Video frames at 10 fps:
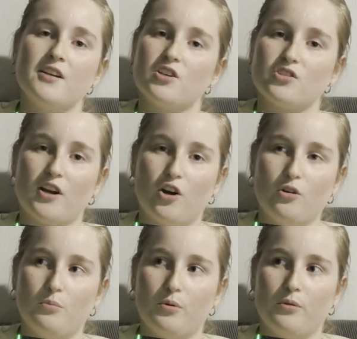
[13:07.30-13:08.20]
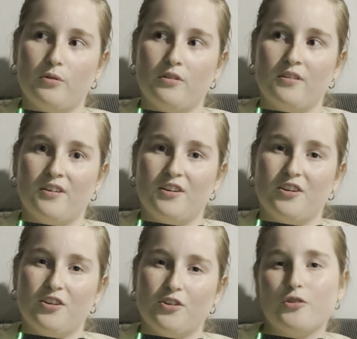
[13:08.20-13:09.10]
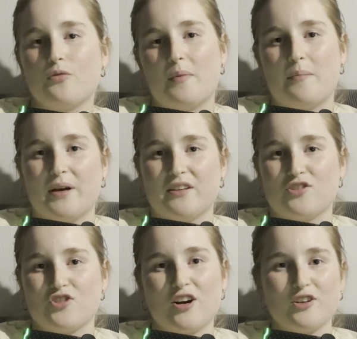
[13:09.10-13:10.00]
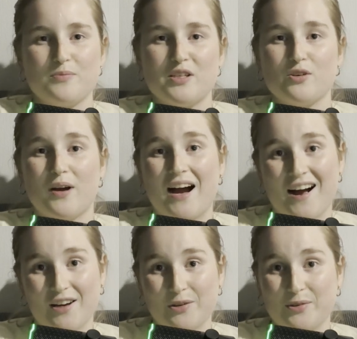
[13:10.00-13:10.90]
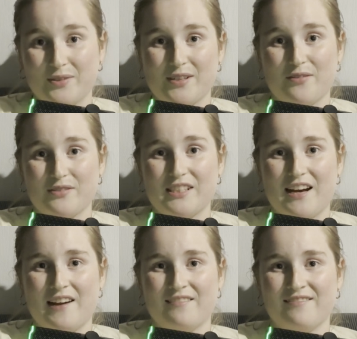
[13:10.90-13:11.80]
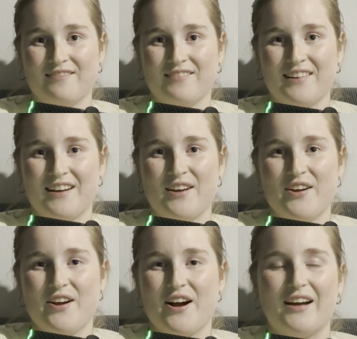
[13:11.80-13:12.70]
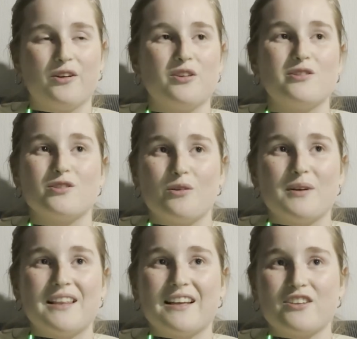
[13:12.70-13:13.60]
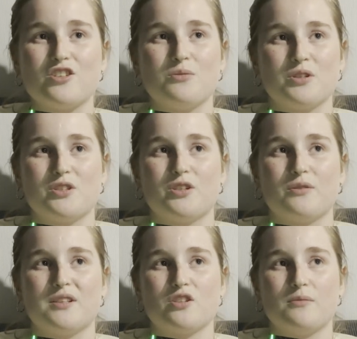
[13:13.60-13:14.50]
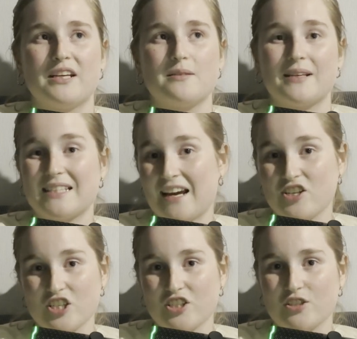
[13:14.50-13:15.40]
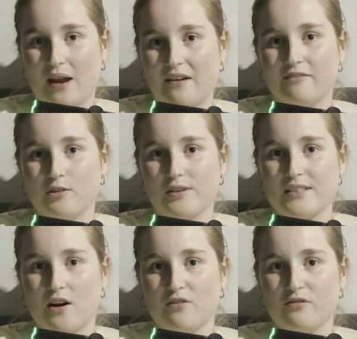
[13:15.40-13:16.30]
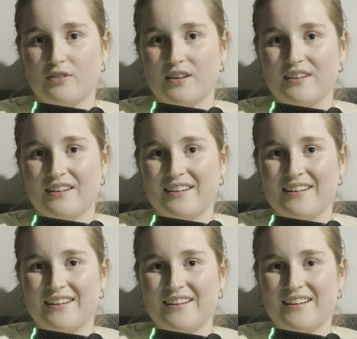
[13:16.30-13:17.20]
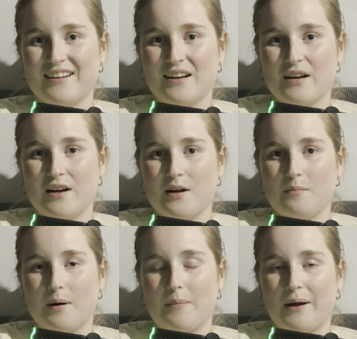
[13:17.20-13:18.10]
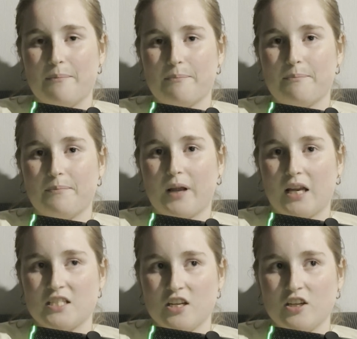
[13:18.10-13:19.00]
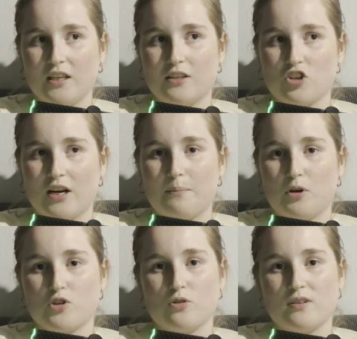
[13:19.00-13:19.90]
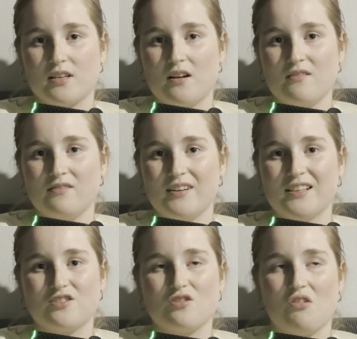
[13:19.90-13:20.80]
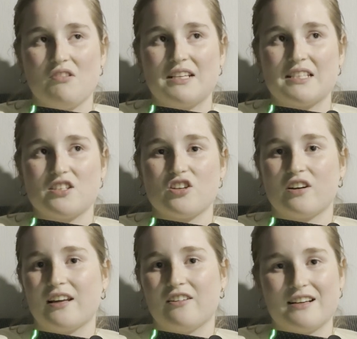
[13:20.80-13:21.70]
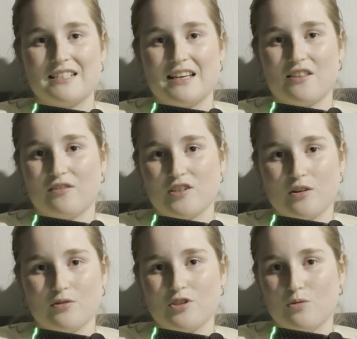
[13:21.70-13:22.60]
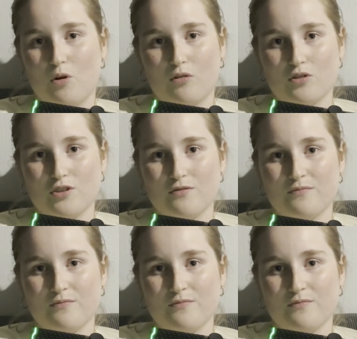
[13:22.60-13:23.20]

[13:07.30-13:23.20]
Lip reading: So I hope you remember to try not to be too hard on yourself today. I know there's so many things you want to do and so many expectations you have for yourself. But by continually trying to push yourself, it's not necessarily going to get the results you want.